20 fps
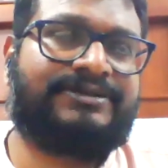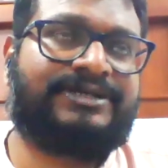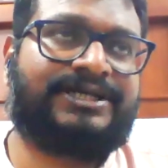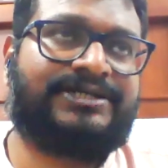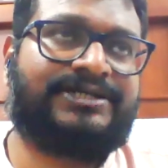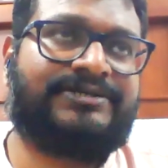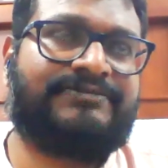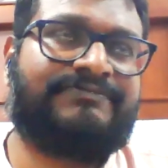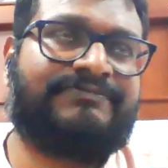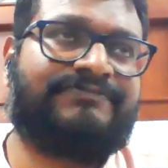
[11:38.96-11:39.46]

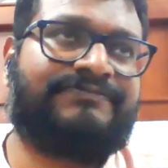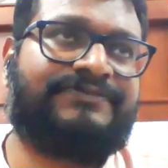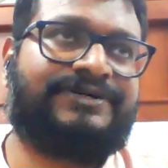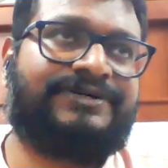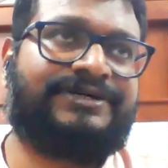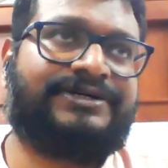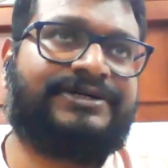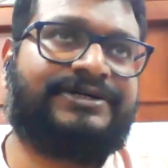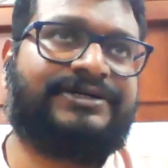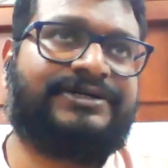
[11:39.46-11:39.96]
kind
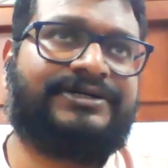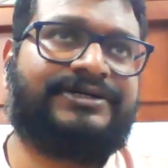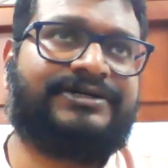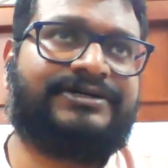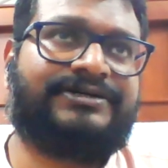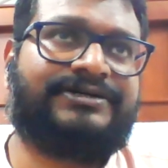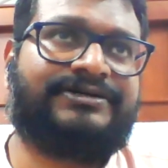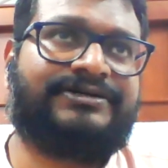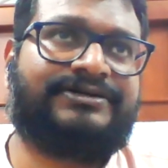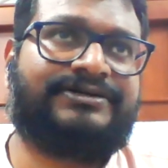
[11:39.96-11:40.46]

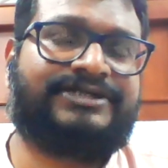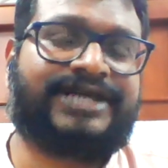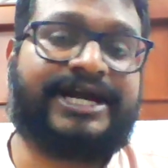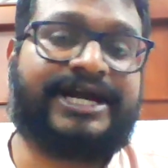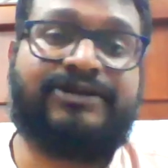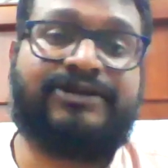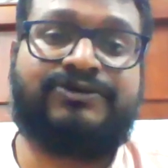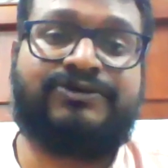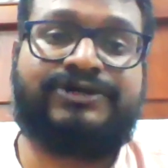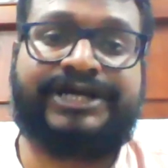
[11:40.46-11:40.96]
of
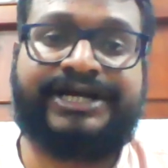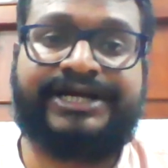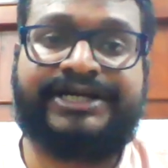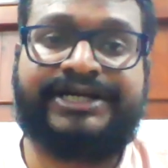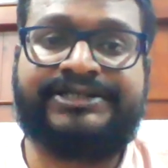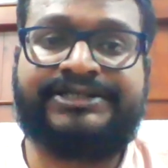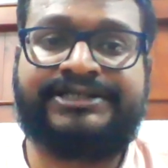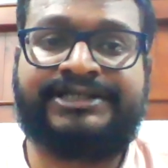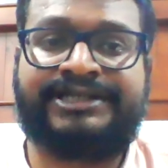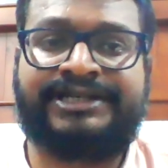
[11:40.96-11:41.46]
childhood
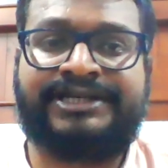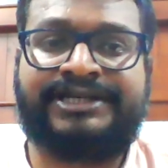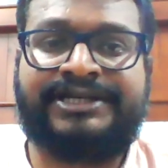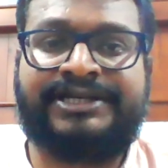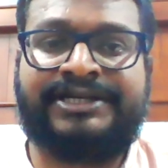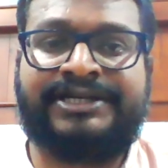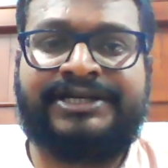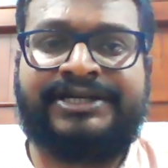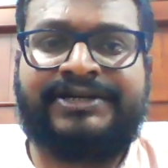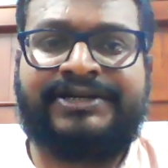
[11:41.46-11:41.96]
days,
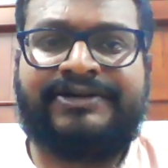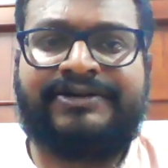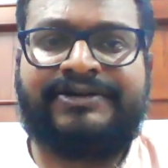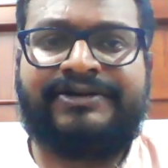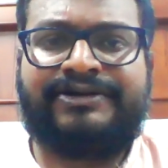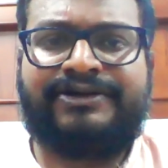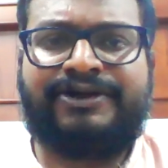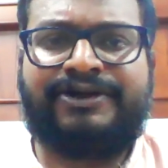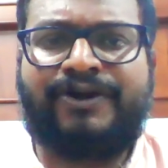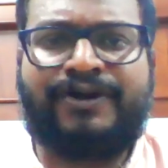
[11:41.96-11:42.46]

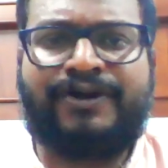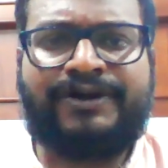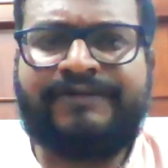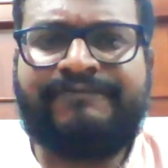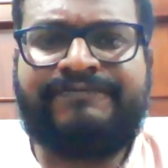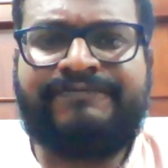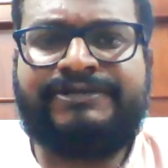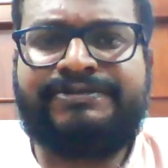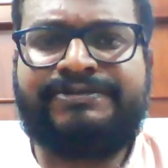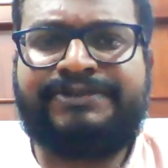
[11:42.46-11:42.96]
a lot
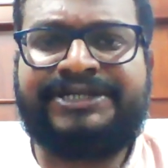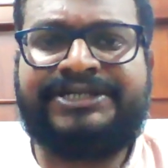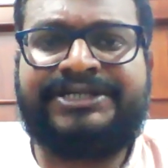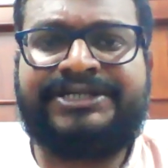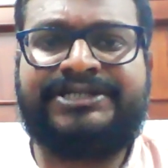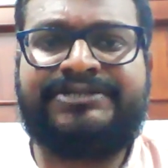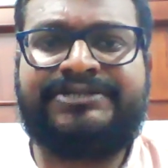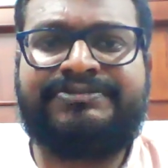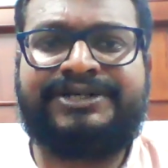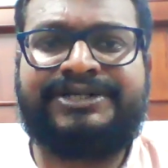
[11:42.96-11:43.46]
of
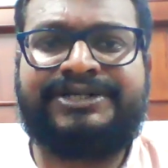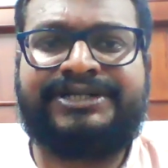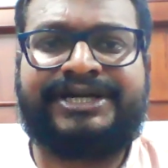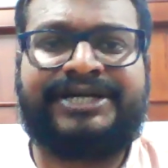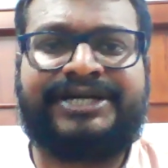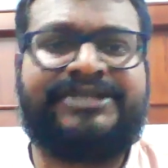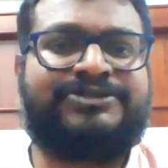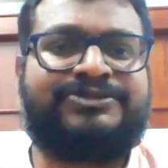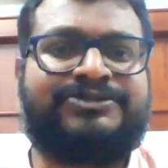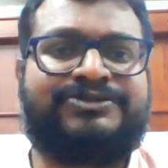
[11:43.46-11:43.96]
species were
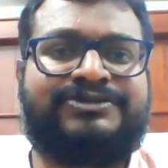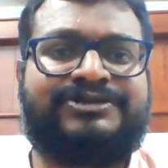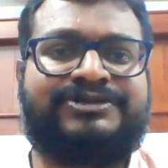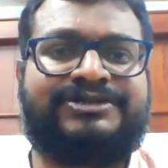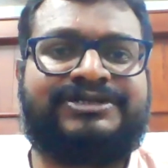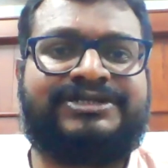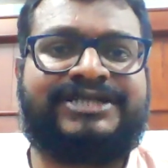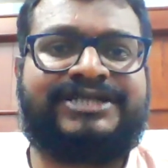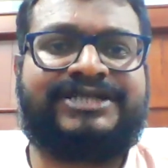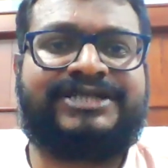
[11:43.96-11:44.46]
there,
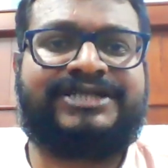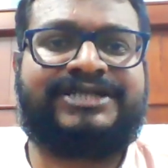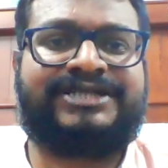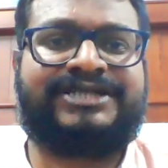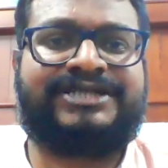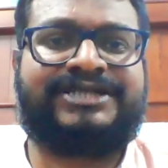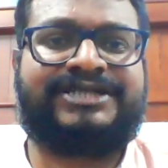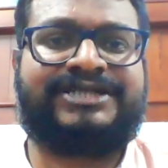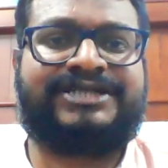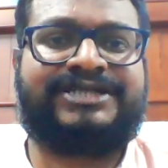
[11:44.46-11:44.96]

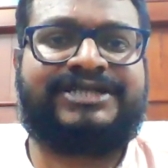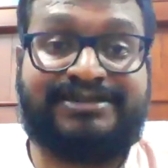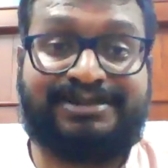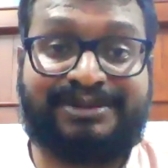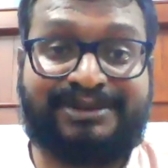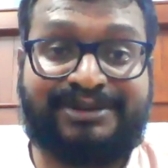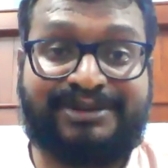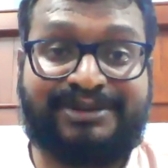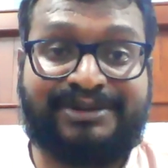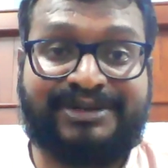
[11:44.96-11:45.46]
at least
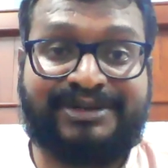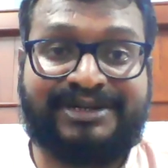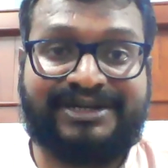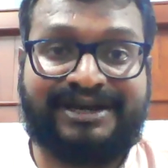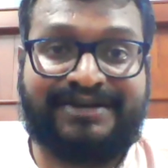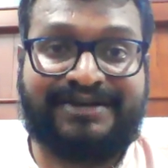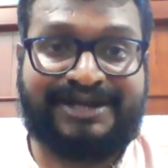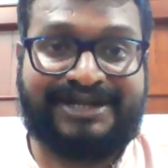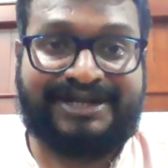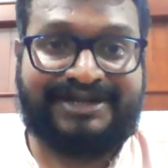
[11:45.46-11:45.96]
for,
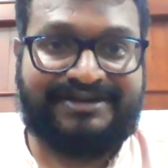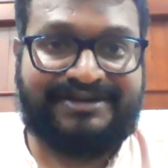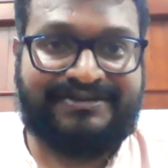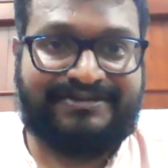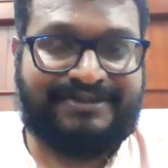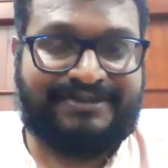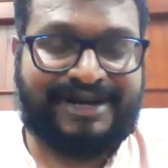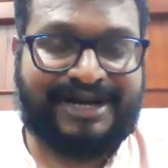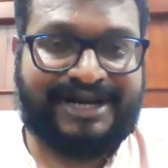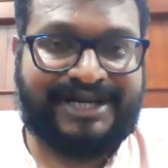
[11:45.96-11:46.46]
I mean,
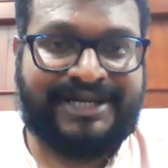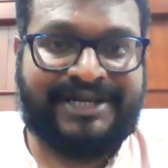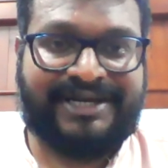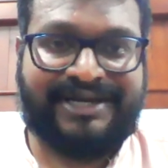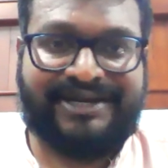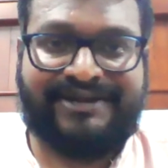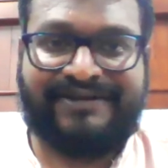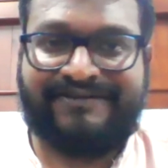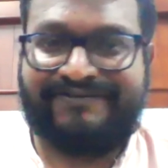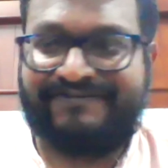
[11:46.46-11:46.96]
my
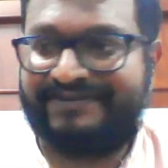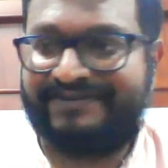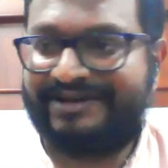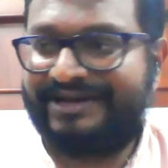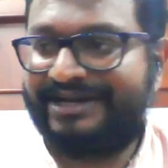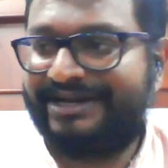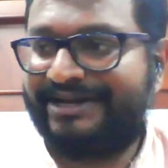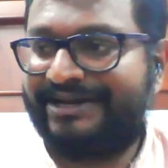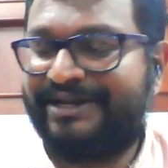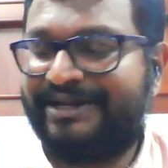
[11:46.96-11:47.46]
kind of
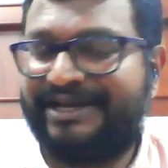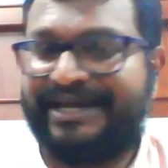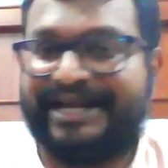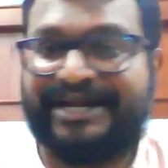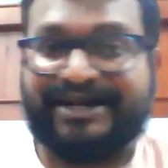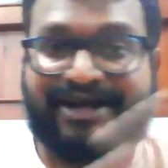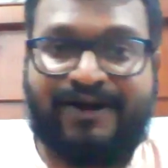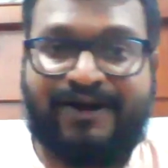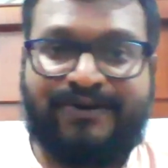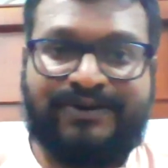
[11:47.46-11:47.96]

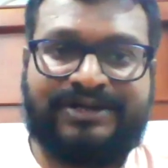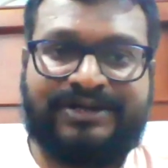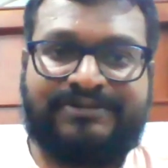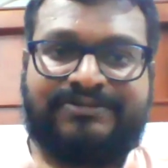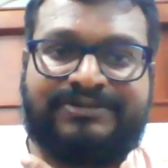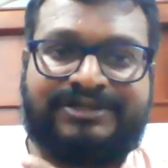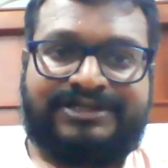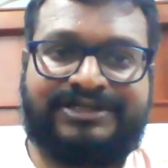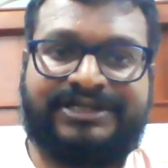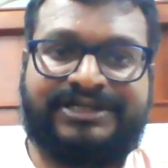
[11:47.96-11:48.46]
encounter
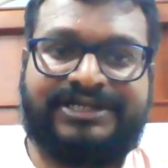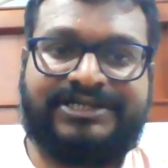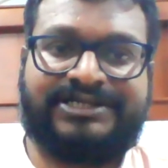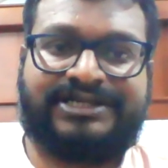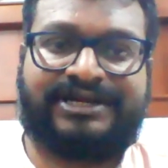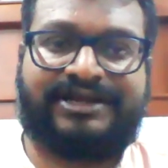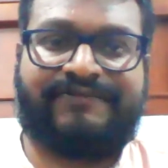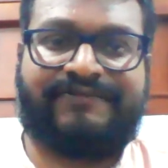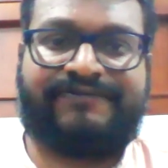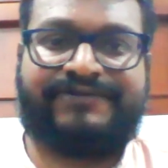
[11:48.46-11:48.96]
with these
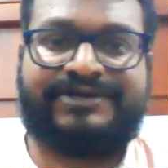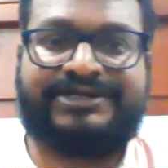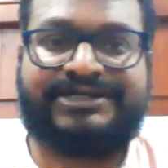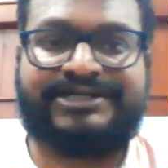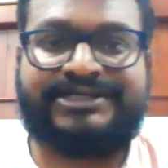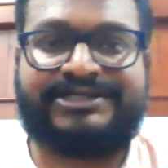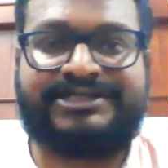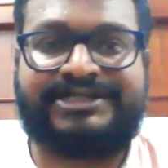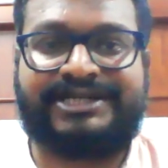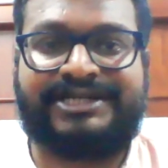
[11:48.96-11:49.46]
kind of
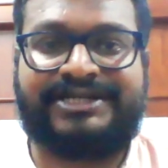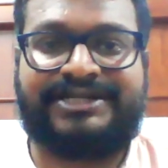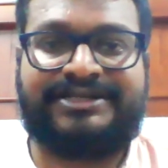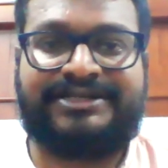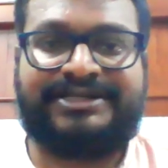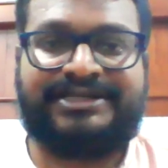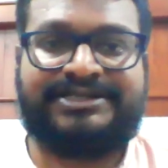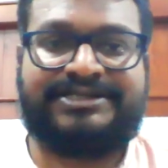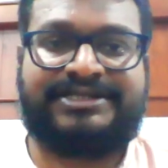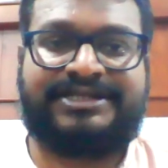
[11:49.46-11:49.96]
fishes
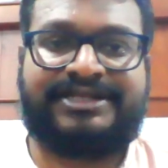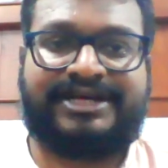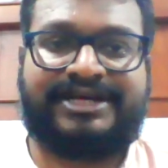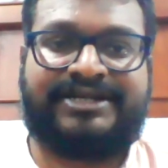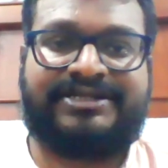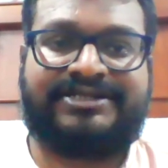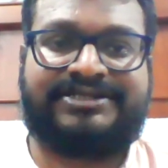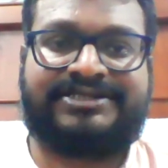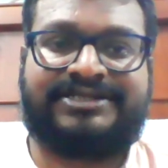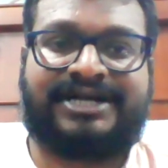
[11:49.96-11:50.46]
and things like
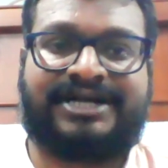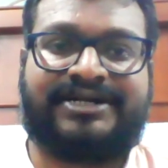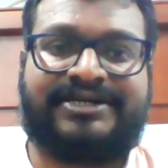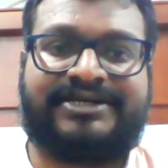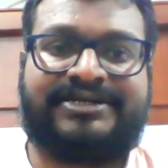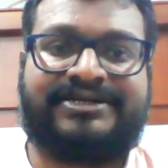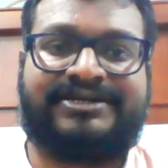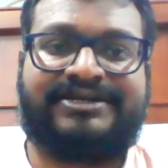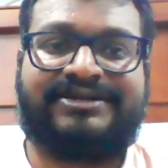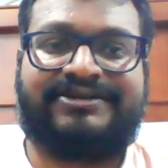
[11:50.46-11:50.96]
that
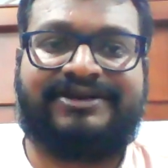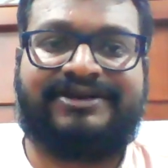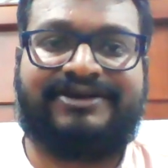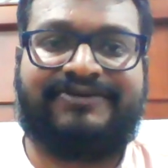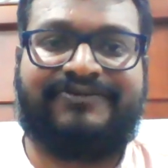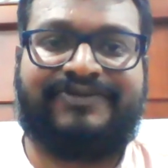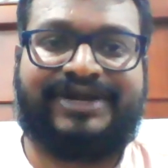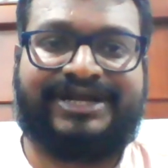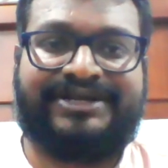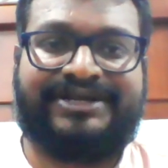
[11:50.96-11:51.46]
start
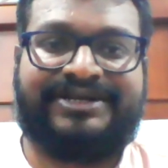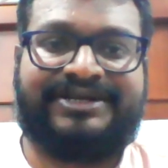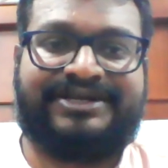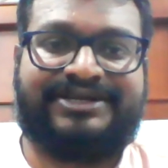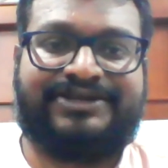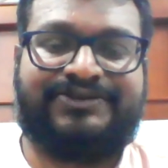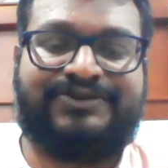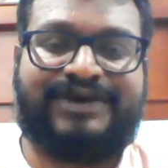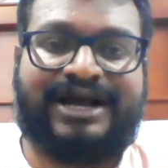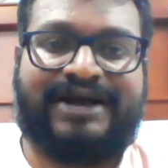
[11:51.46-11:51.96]

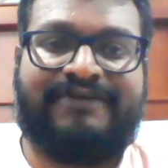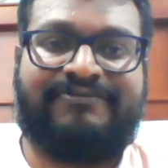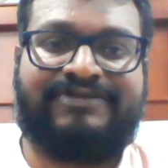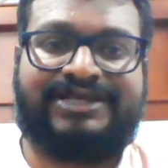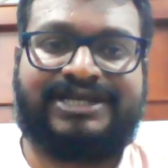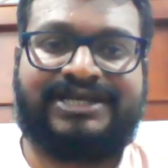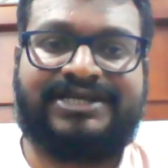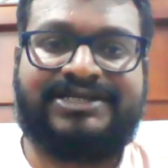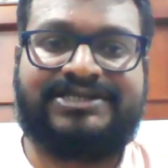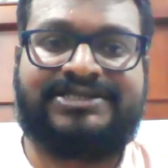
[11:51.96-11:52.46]
when you
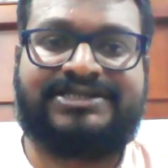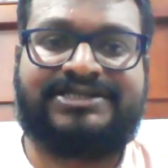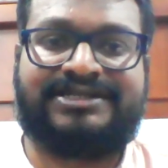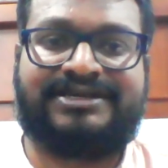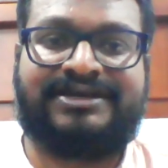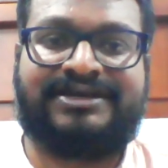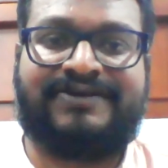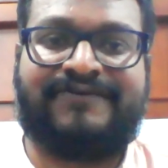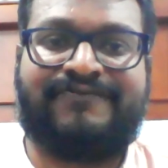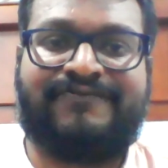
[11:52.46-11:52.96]
have
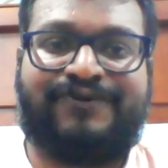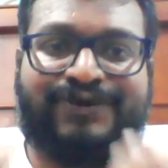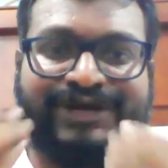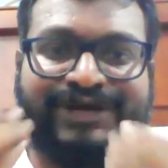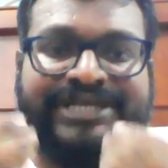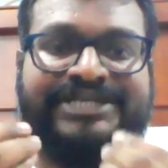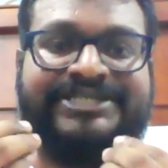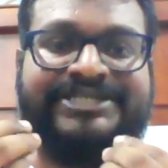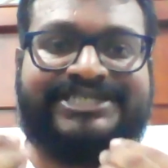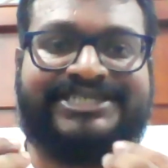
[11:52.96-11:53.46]
things for
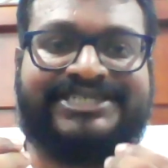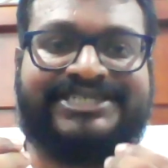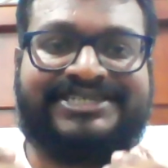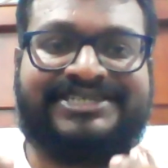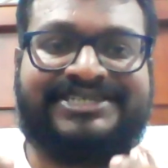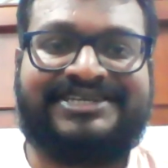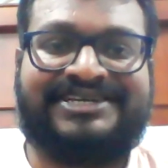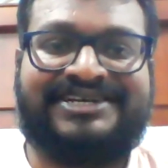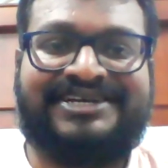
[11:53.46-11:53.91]
eating.